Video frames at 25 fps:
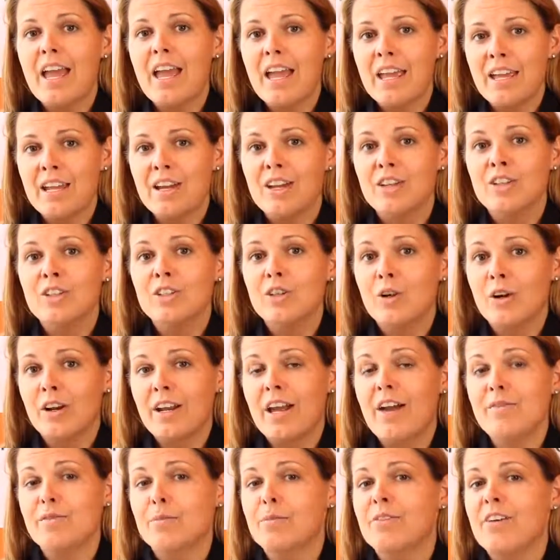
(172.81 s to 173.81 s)
And you're
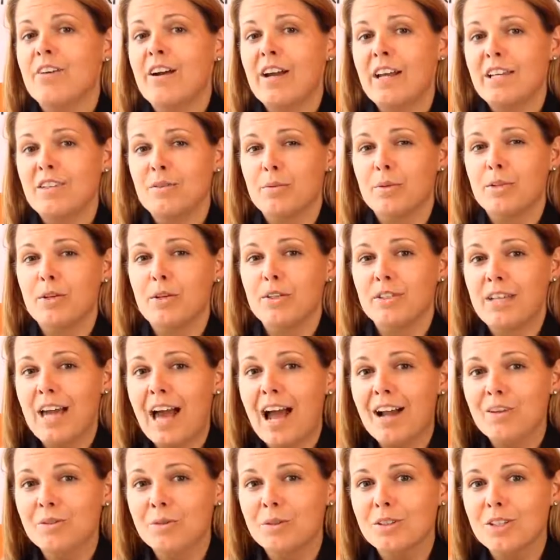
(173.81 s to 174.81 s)
going to have to provide us with your
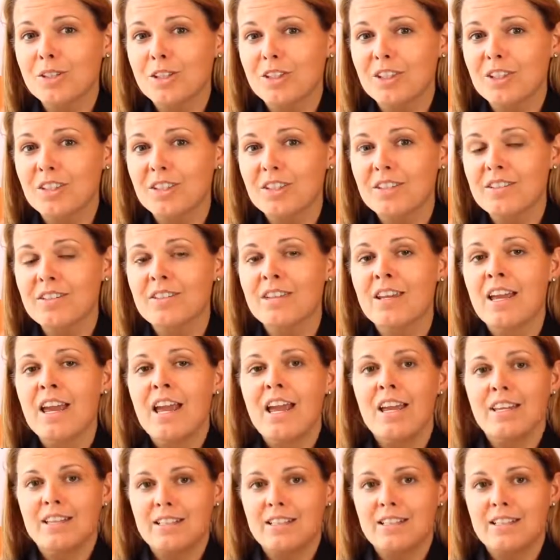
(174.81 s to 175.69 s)
tax returns